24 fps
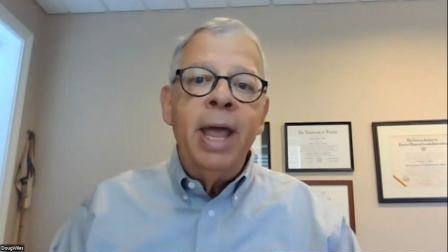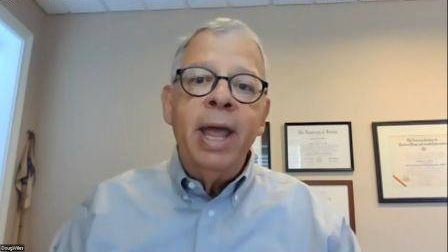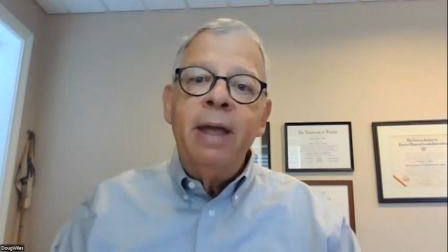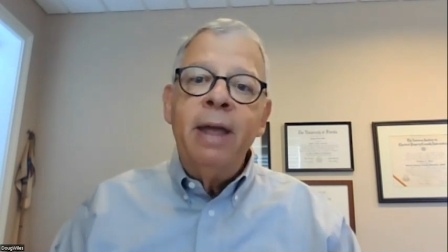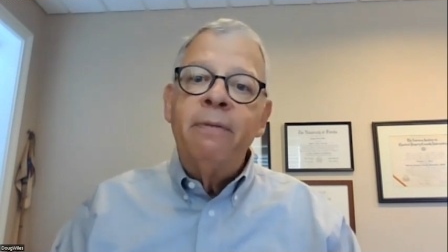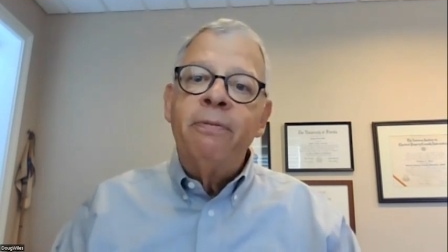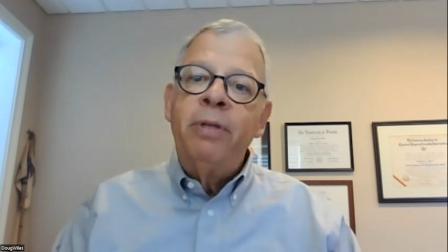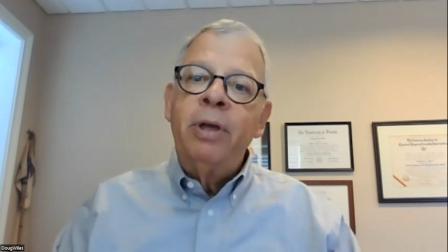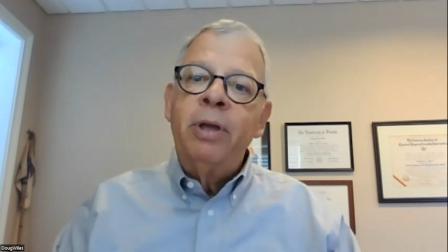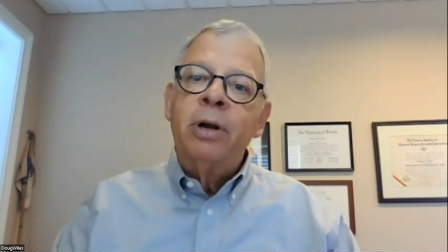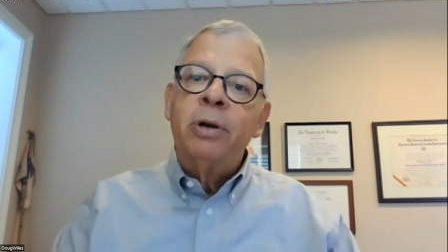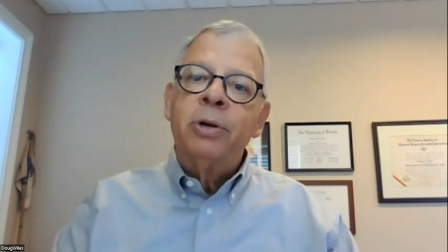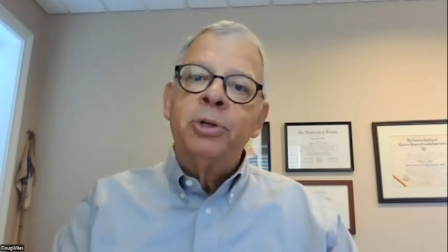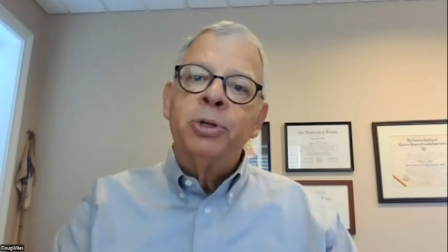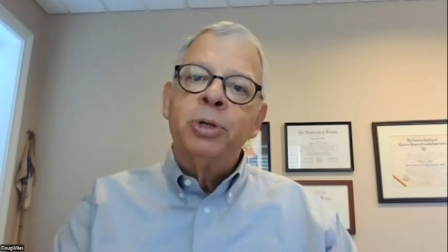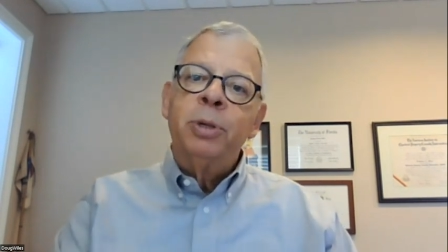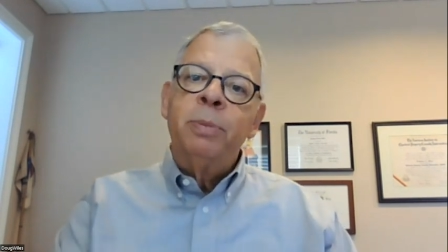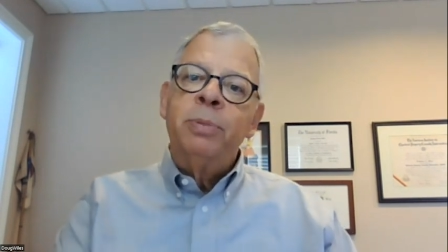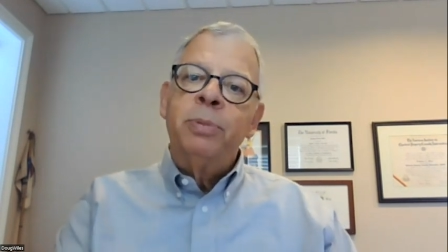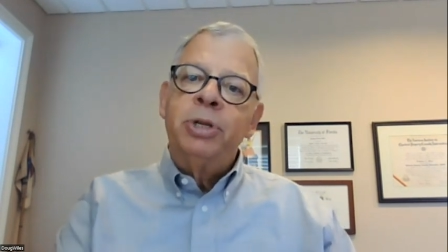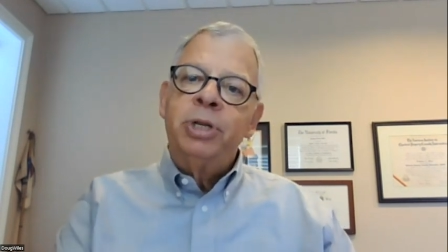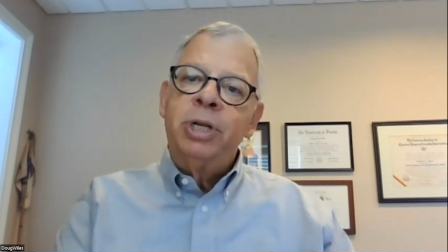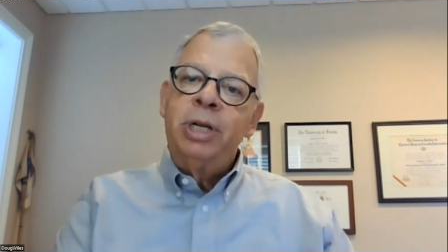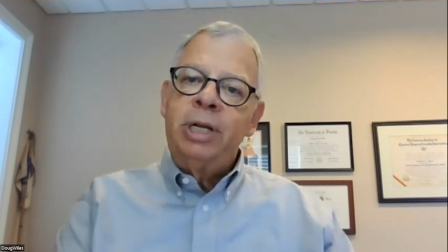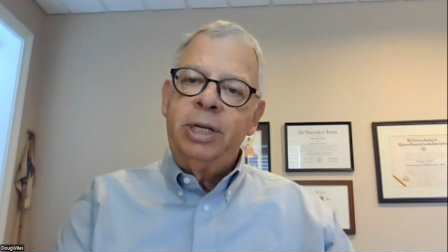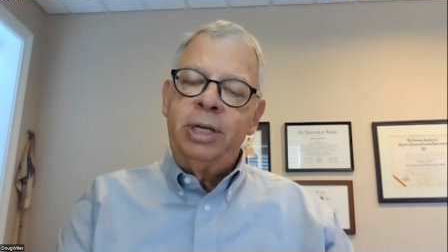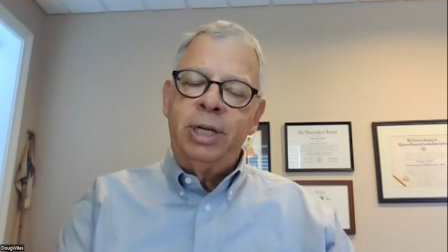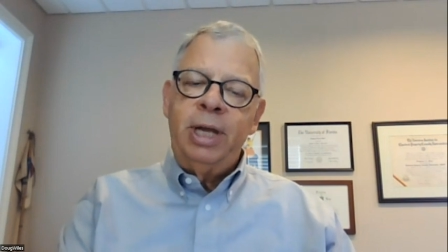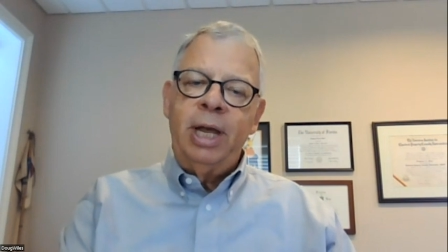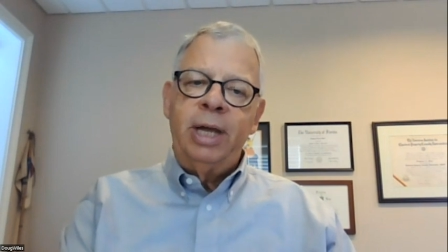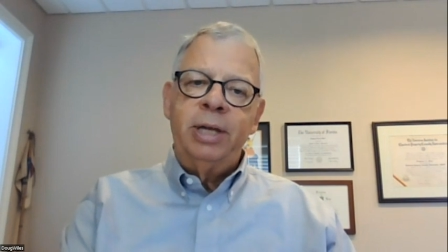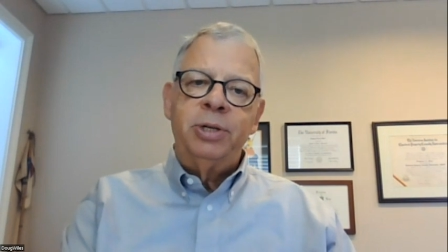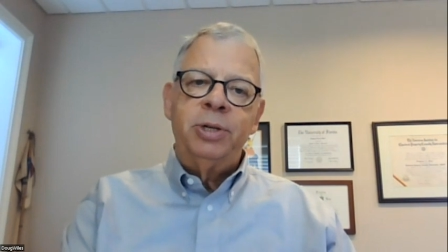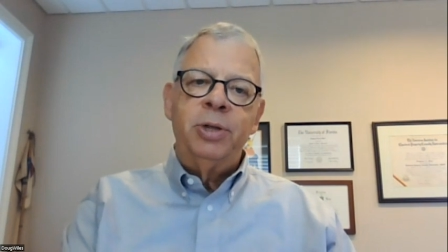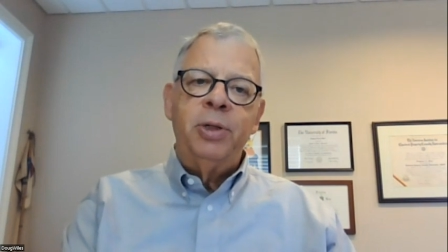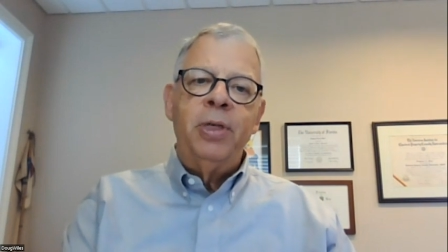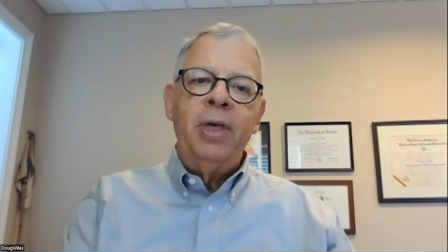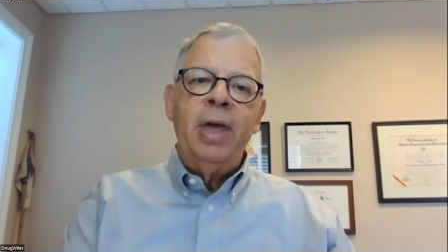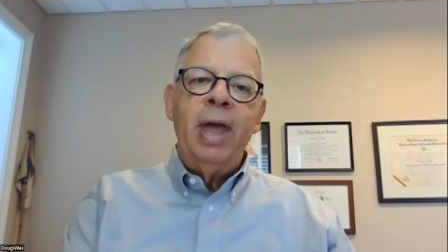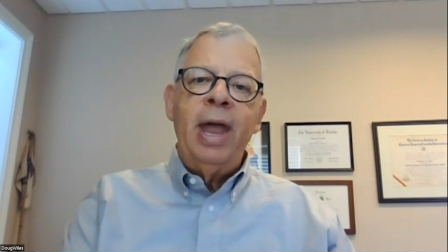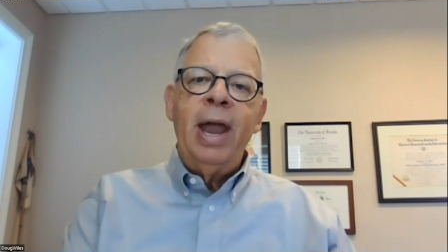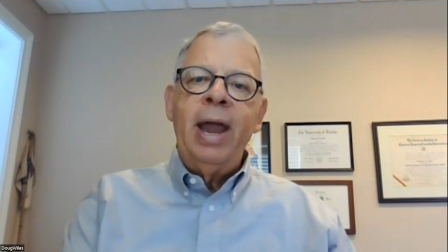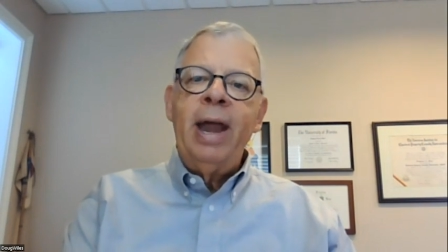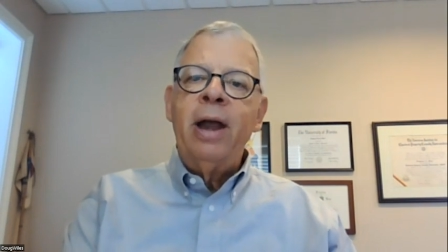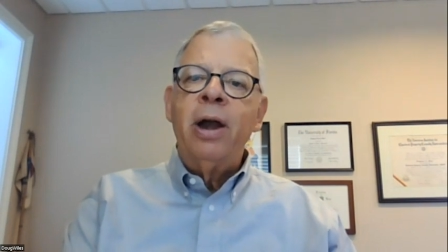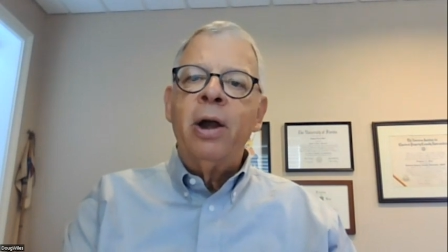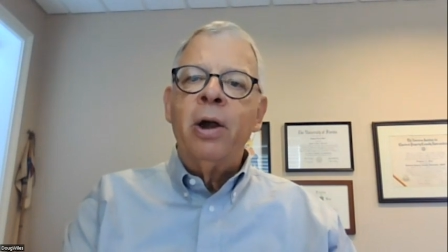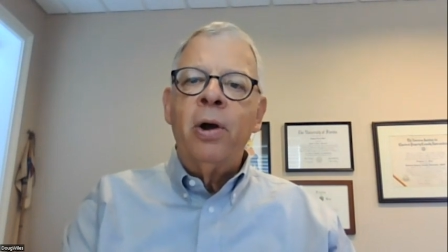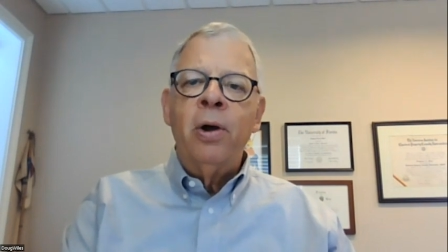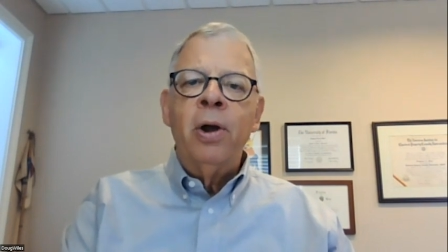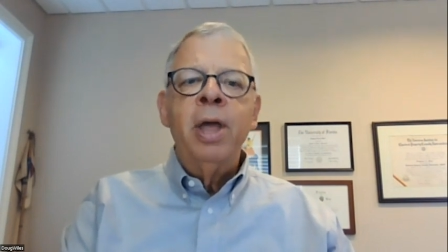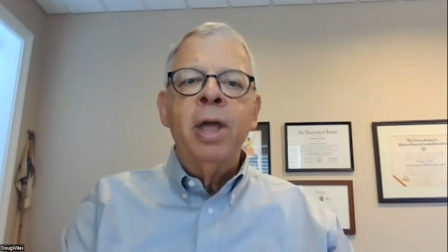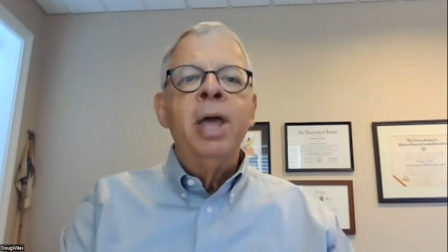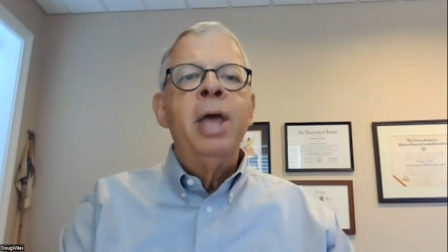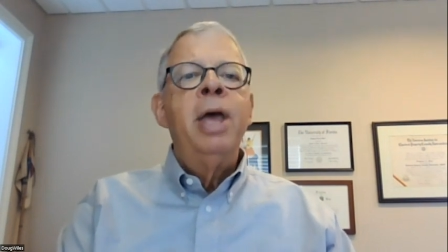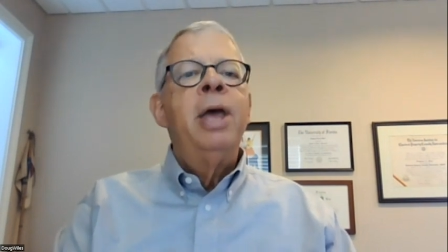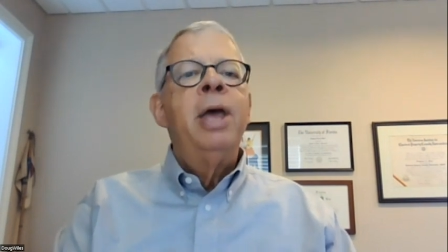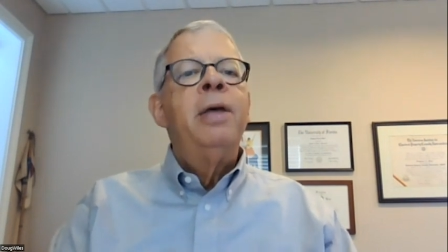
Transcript: if there's some success there,